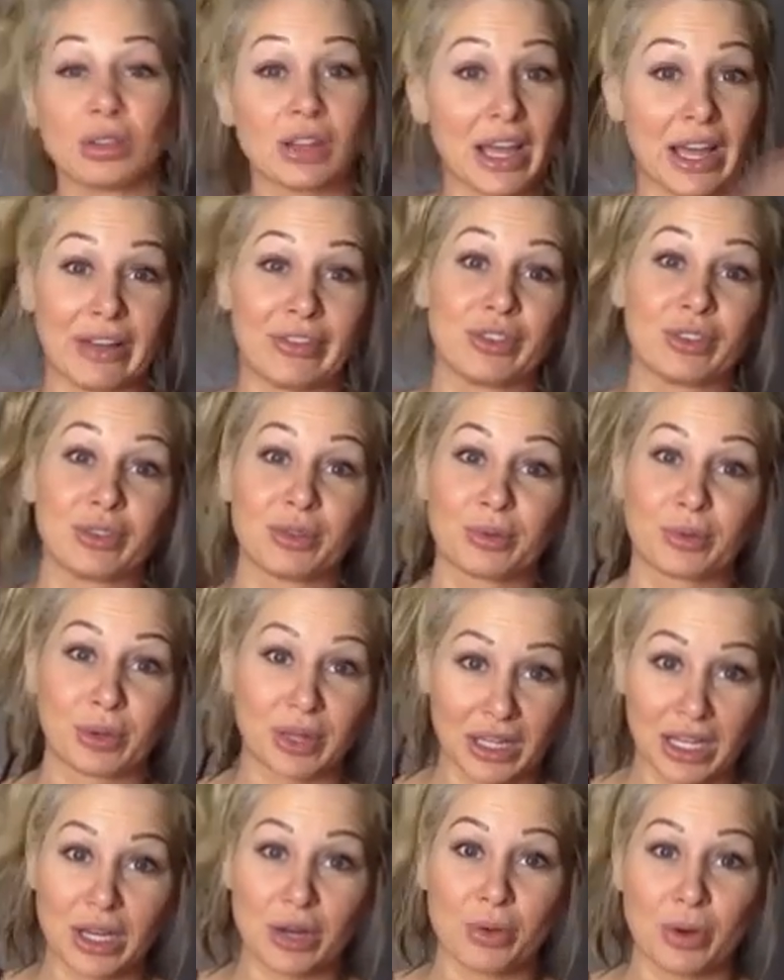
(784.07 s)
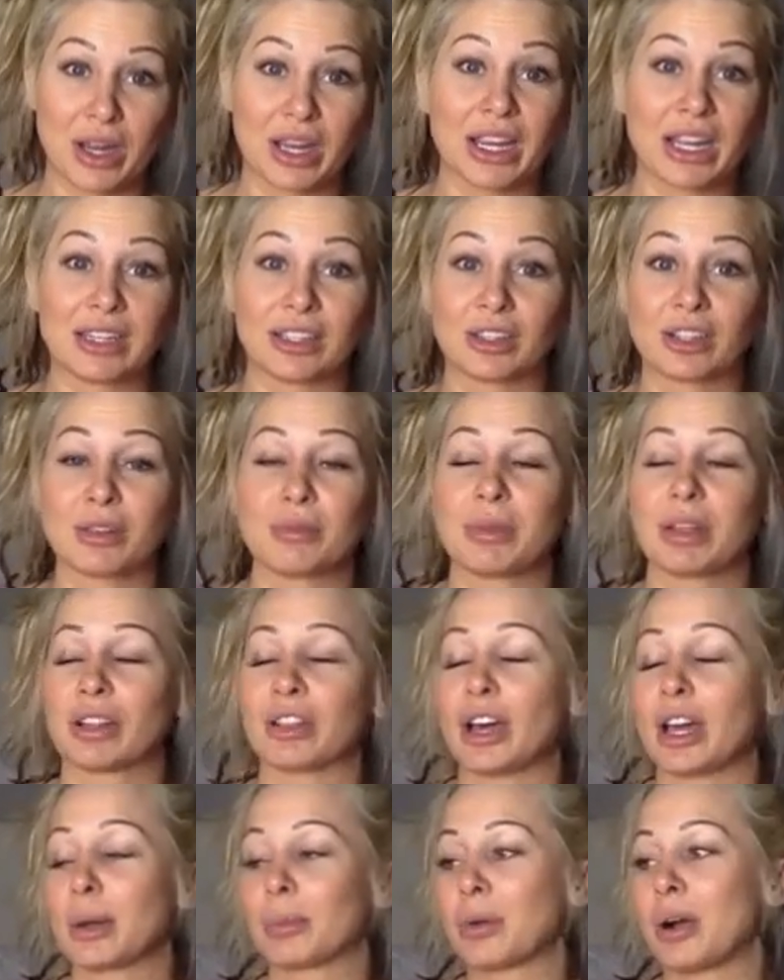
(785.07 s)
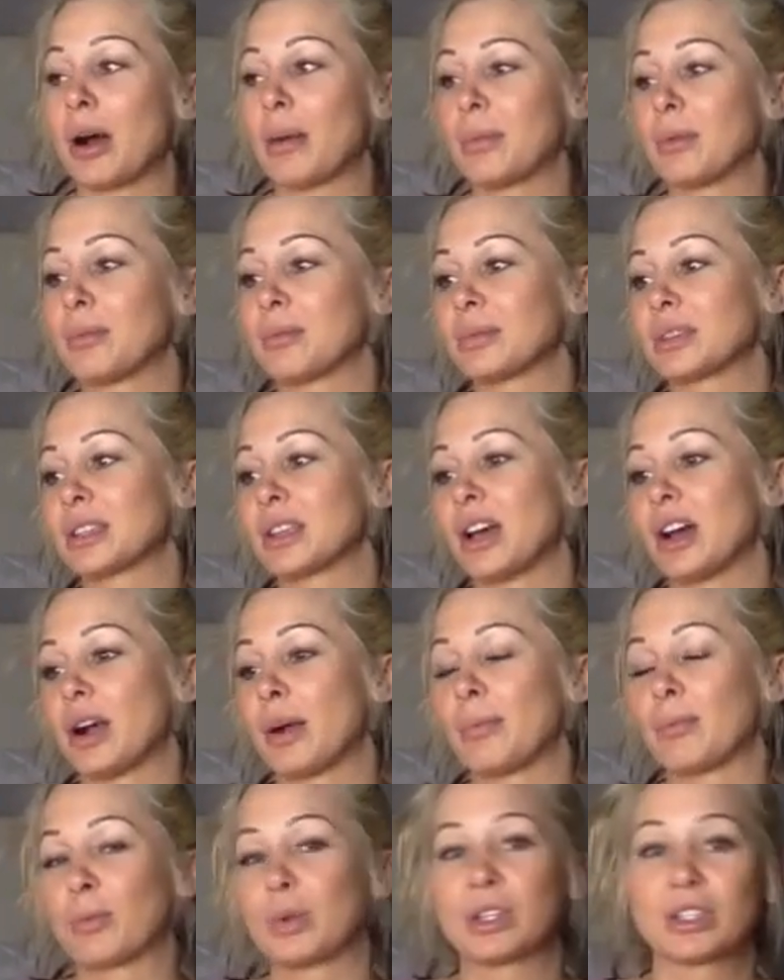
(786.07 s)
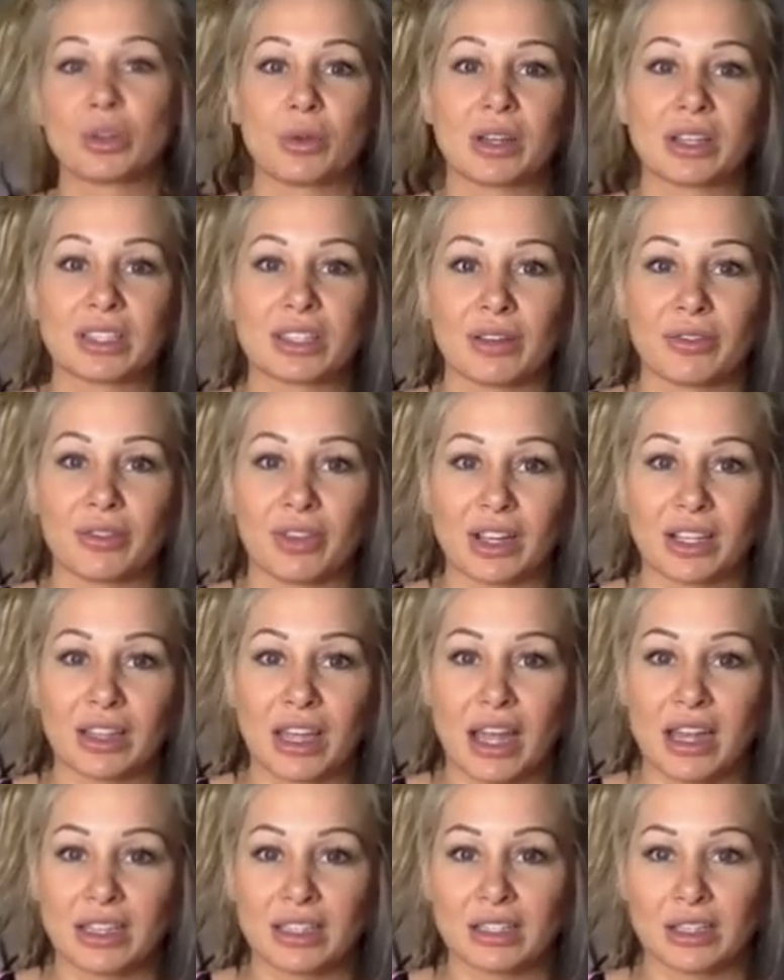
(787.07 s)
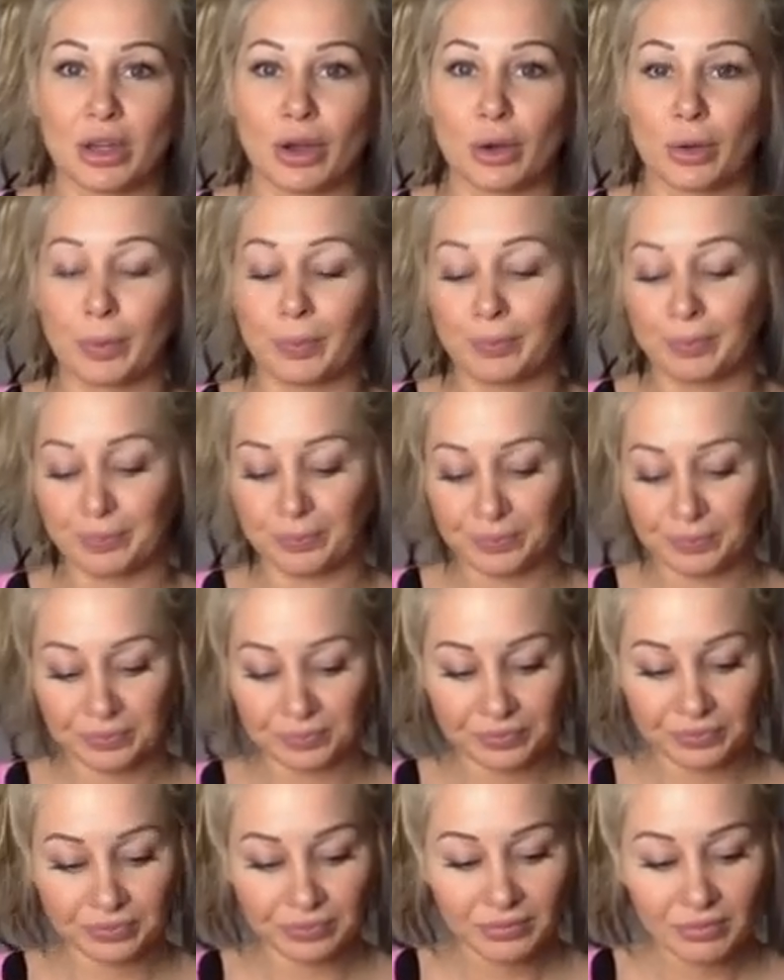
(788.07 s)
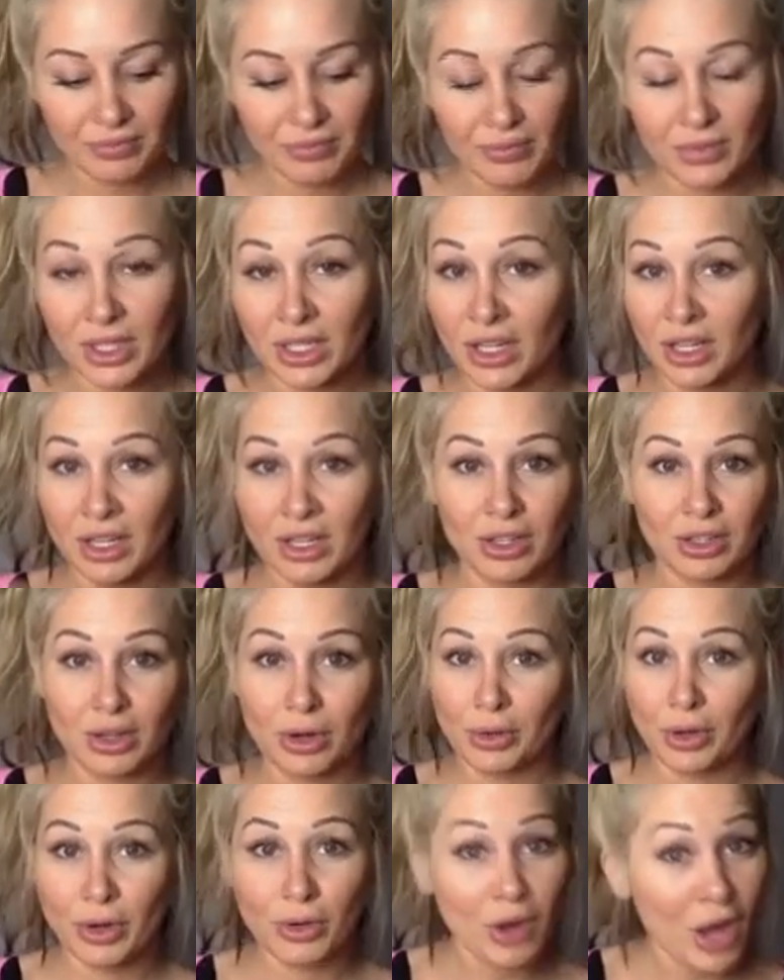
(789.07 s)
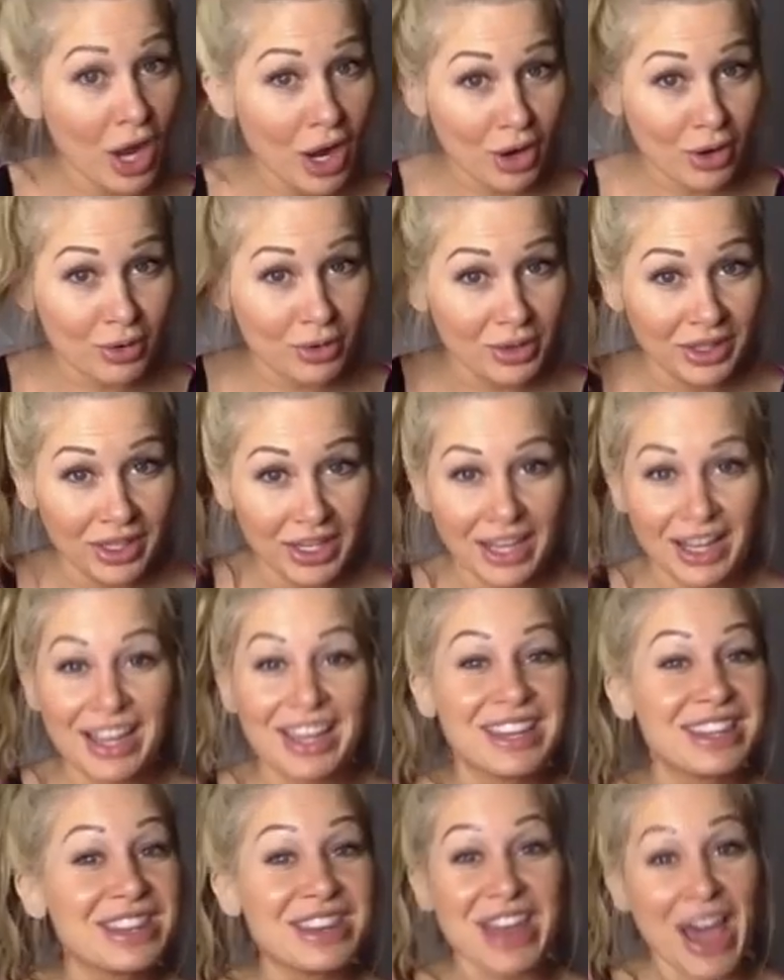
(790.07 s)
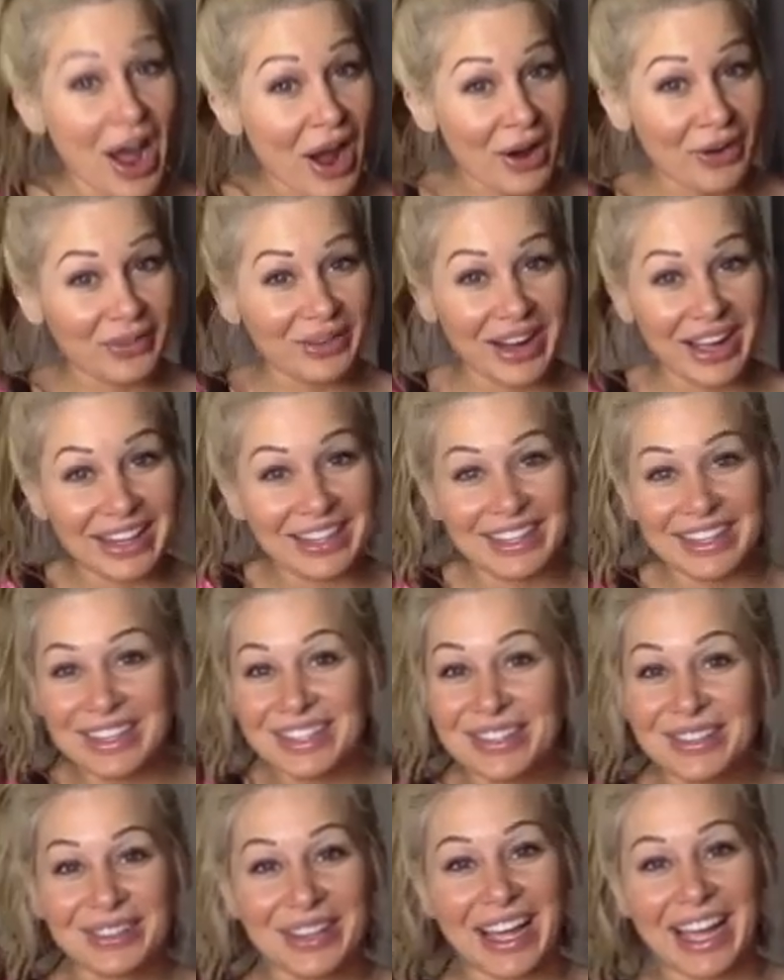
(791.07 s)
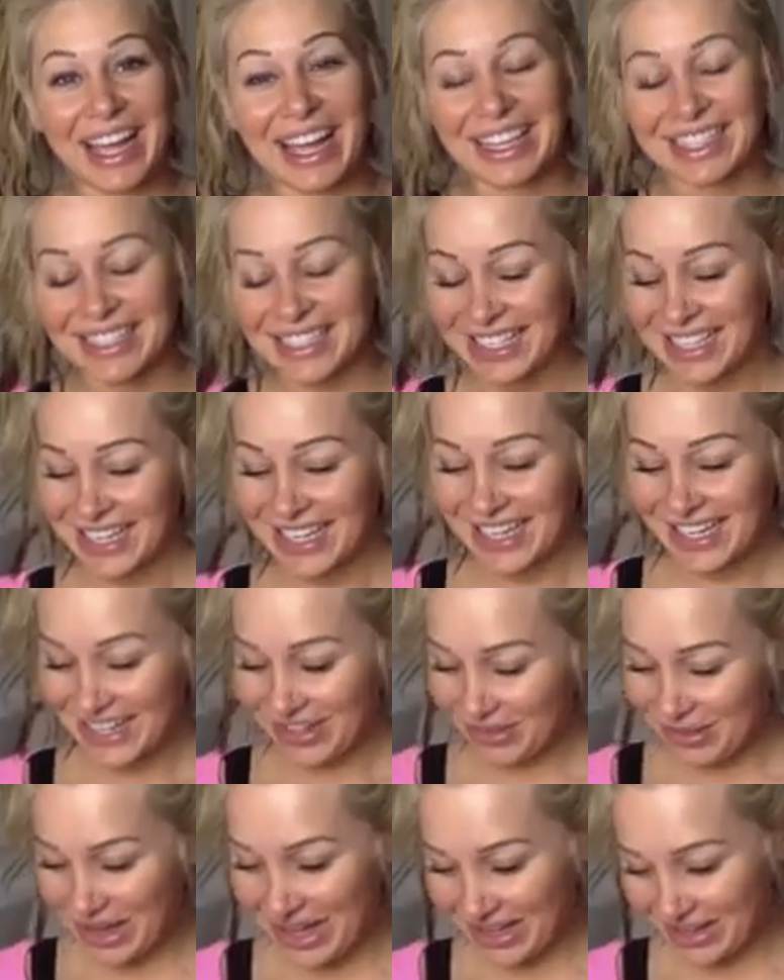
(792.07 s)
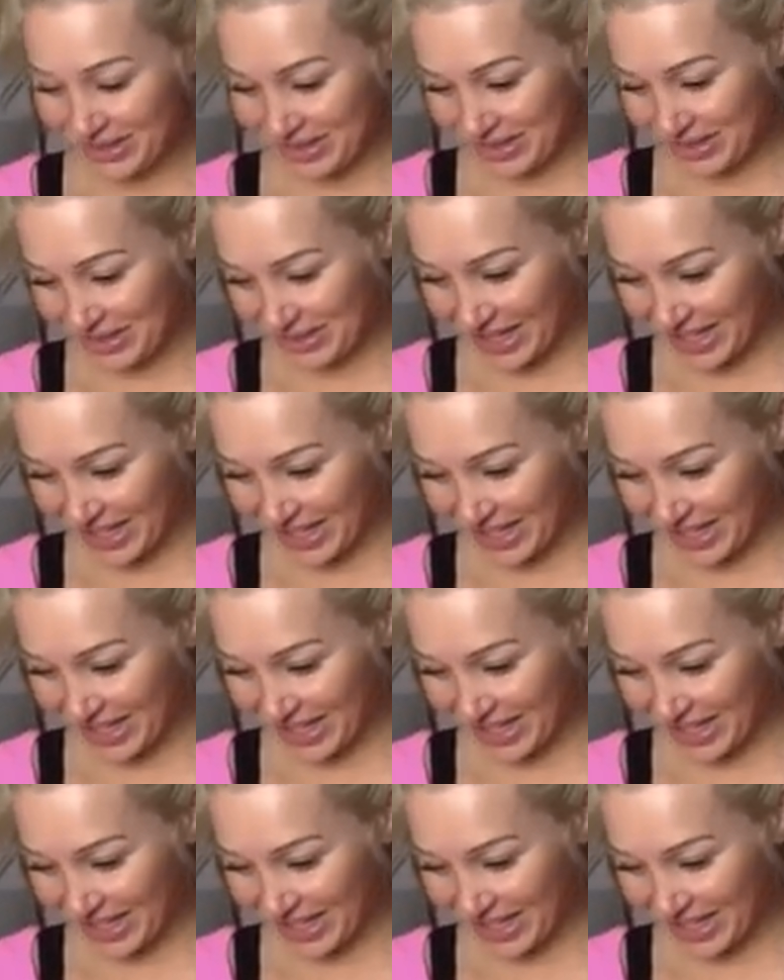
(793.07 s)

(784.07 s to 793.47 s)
left really quick and there can be a lot of problems with doing stuff like that. So, no. No, we're not going to do that. We ain't going to do